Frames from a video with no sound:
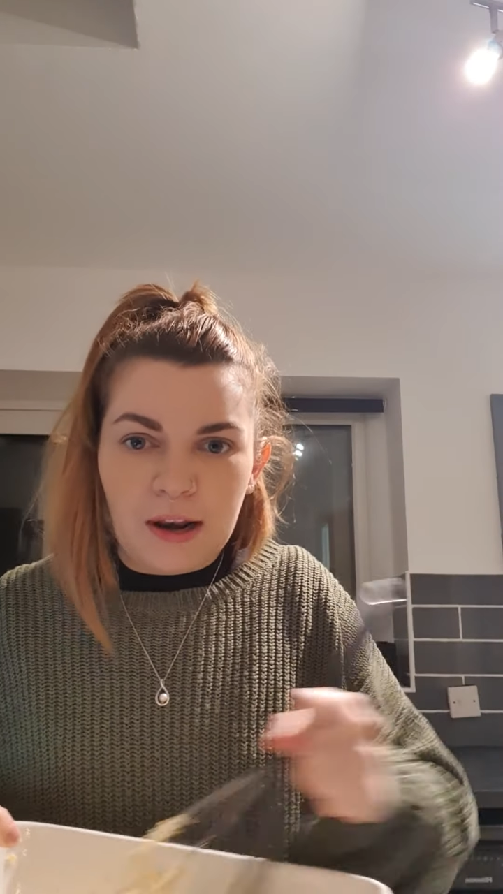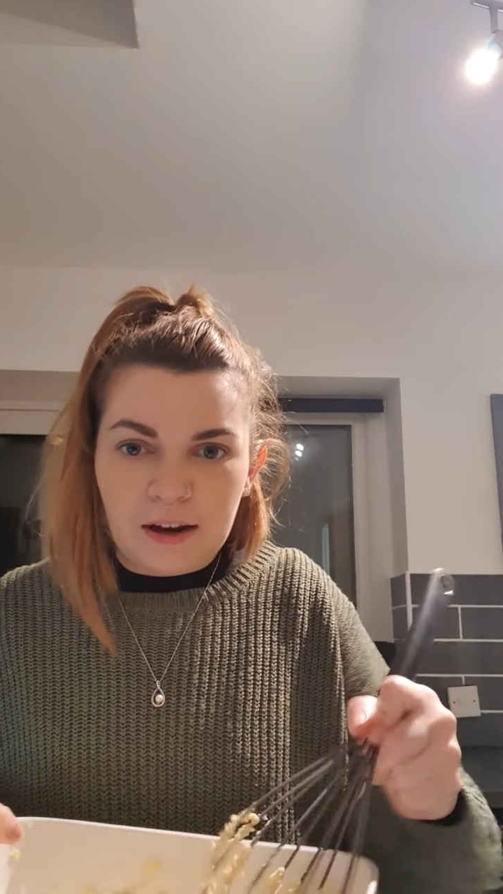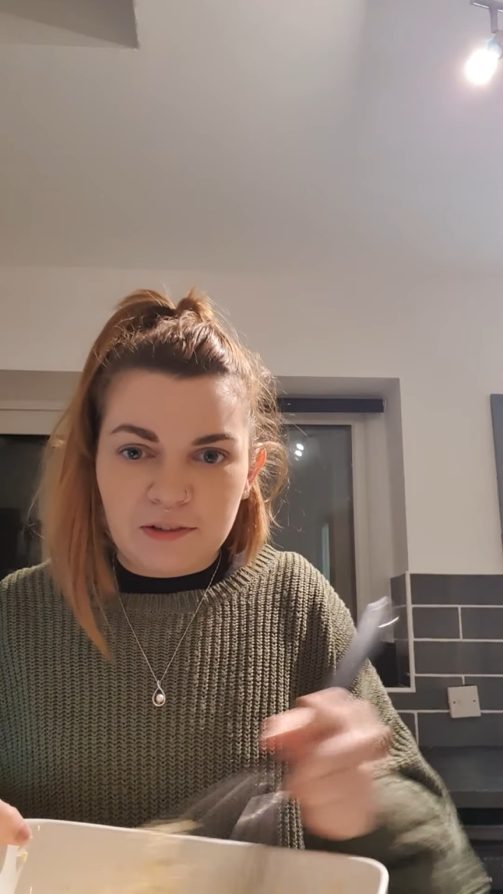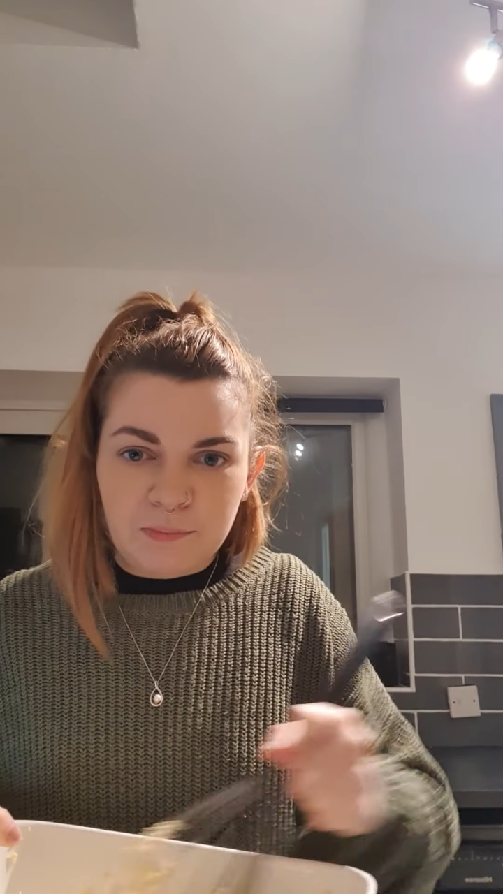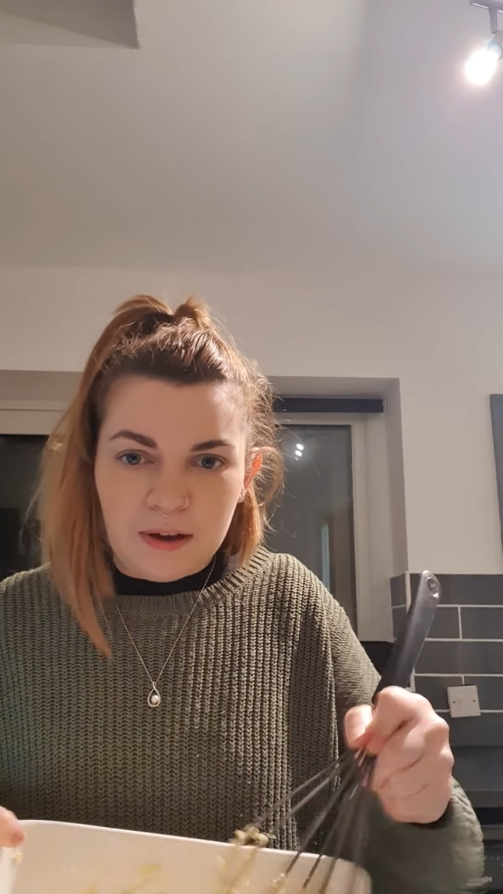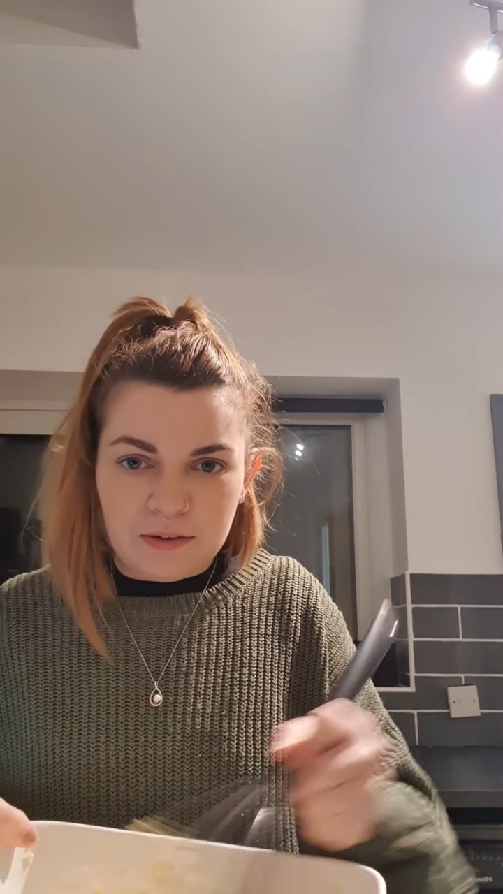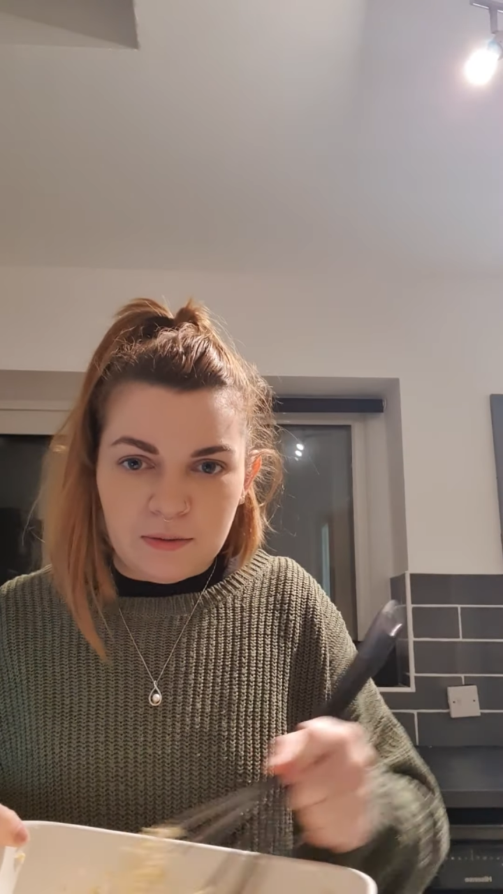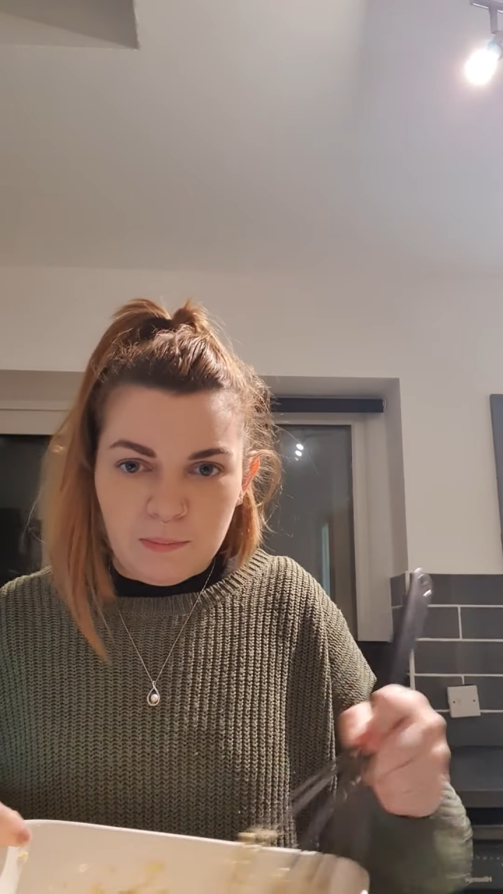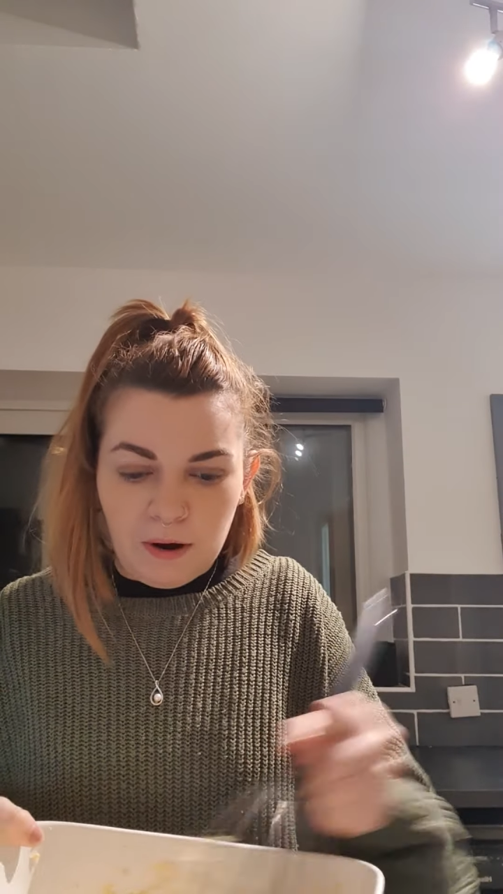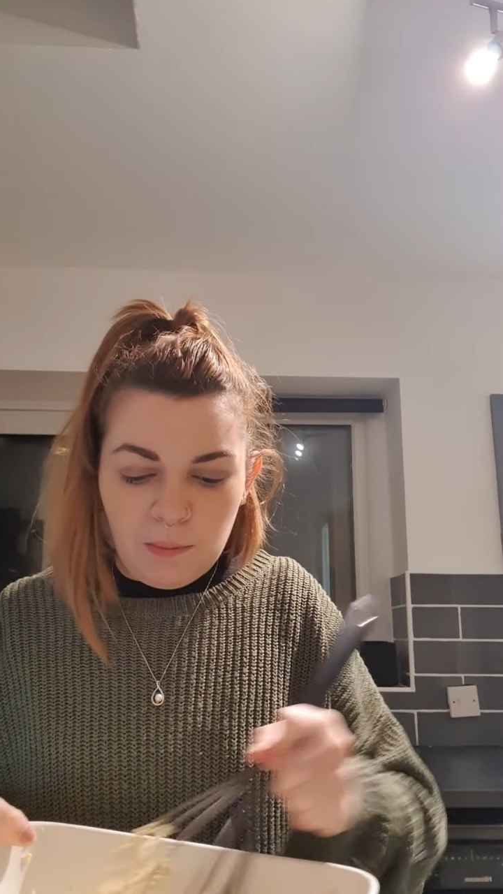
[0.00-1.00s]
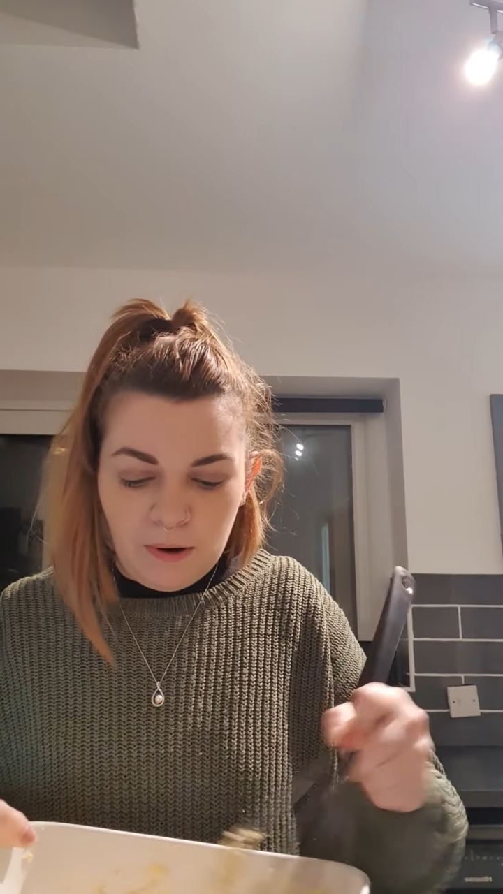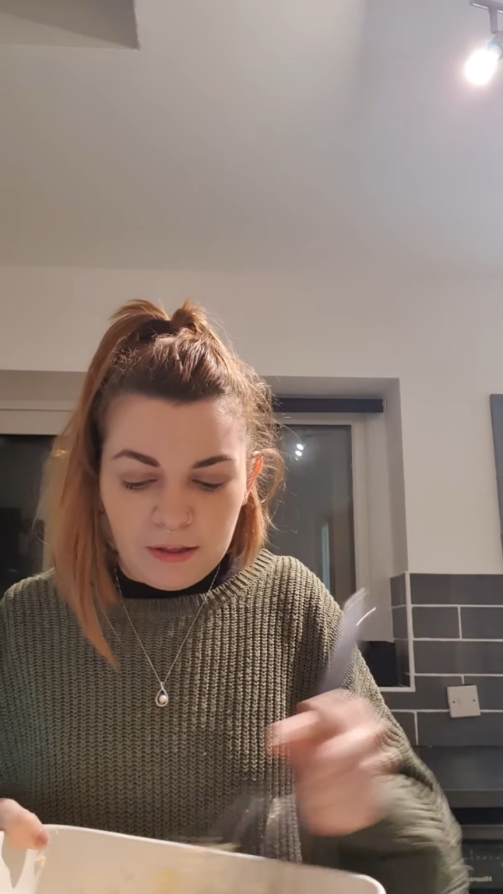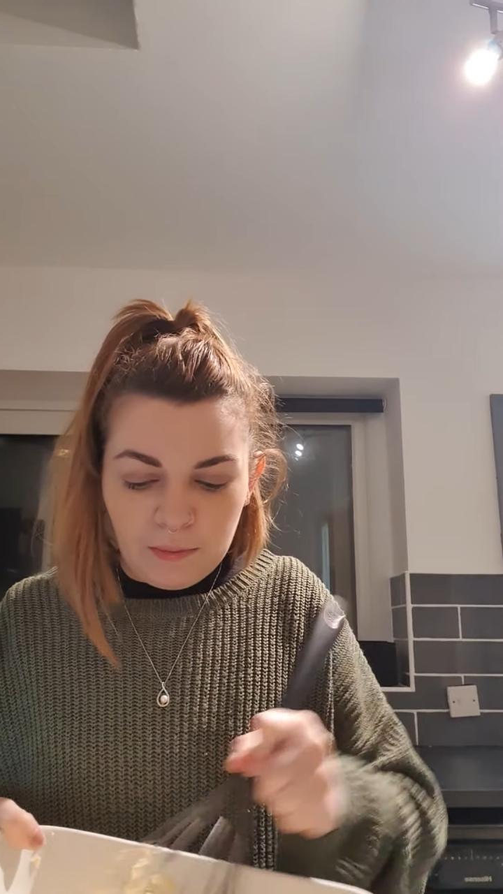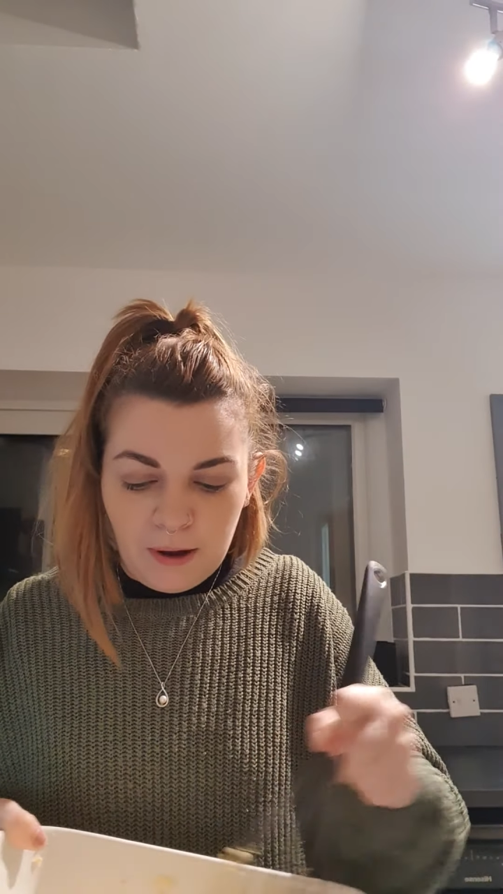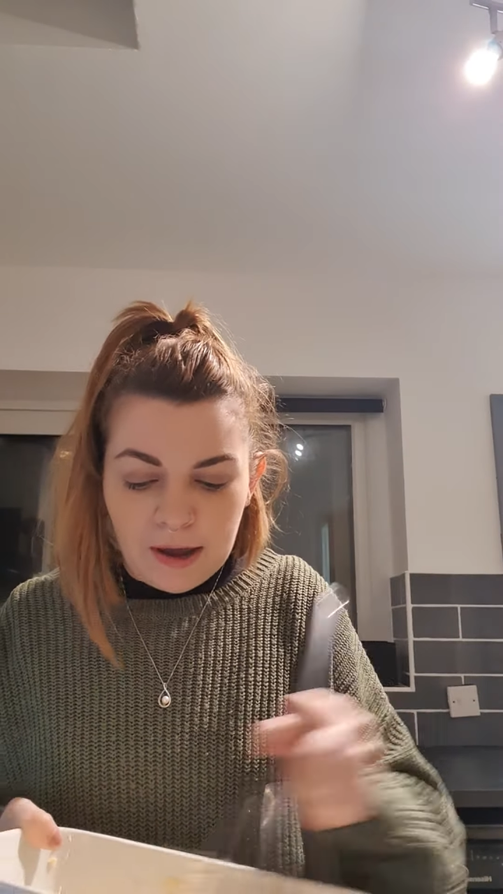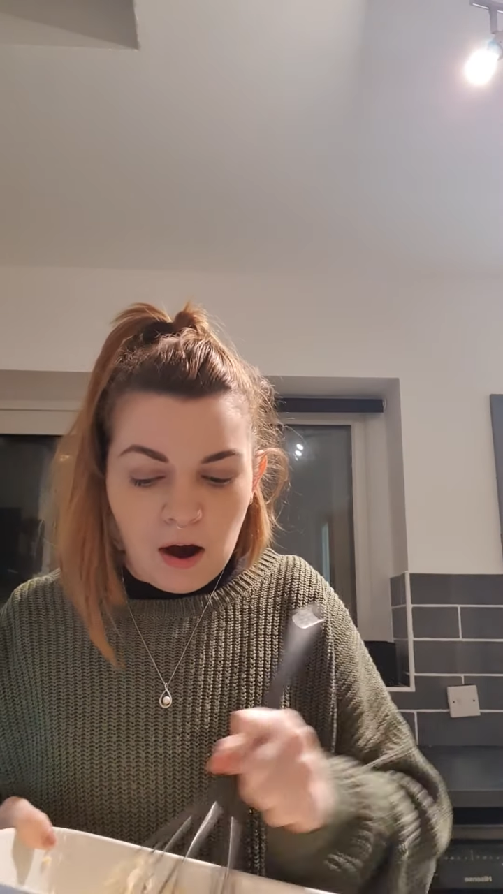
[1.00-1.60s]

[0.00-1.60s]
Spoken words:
lack of mixing bowl, by the way.